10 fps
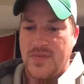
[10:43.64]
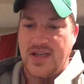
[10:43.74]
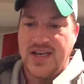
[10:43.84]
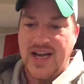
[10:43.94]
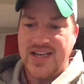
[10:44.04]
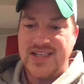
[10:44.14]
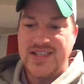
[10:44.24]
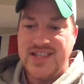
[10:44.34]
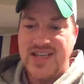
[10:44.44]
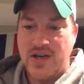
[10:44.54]
Got a
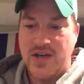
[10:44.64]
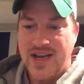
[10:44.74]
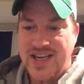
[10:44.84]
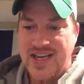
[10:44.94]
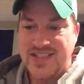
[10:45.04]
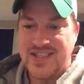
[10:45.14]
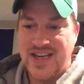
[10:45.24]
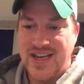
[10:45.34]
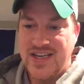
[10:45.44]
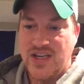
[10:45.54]
Nintendo N E S
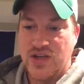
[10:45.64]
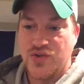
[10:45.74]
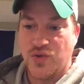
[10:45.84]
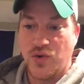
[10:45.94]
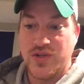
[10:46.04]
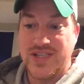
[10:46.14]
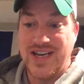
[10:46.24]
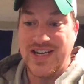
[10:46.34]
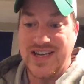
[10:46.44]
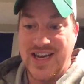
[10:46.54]
today. Controllers,
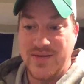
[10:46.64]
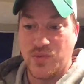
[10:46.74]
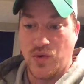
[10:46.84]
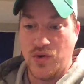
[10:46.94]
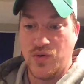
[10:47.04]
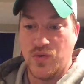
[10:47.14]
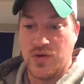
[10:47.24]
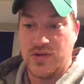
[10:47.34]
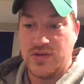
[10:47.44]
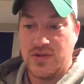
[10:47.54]
eight games. Whoa.
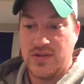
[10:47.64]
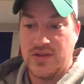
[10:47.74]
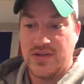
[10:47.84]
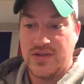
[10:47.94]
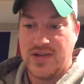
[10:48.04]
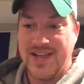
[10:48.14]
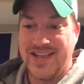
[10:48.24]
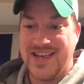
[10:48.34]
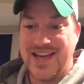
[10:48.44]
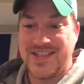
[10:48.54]
I had the
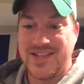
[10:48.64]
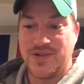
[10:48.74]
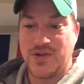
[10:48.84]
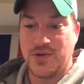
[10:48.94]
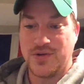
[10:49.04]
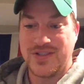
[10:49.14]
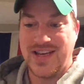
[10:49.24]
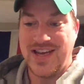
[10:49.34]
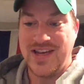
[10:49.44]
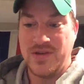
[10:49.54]
case in the Turtles
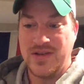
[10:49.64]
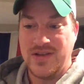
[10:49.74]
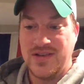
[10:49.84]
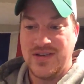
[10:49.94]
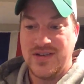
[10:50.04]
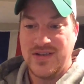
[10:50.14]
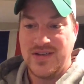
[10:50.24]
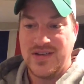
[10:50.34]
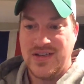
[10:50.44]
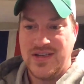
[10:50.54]
game.
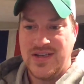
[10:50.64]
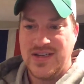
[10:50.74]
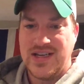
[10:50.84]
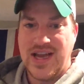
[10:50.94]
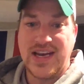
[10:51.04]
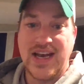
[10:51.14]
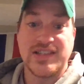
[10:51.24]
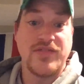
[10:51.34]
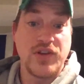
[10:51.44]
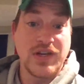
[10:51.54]
Yeah, guys,
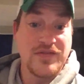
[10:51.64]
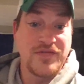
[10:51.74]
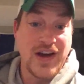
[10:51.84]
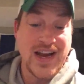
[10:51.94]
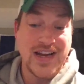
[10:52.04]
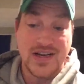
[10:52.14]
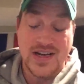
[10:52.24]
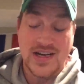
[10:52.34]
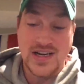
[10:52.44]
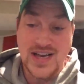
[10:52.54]
if you can find
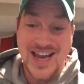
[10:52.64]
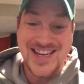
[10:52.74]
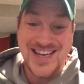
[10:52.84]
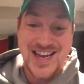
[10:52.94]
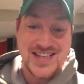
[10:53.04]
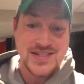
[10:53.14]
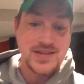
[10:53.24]
uh, N E S,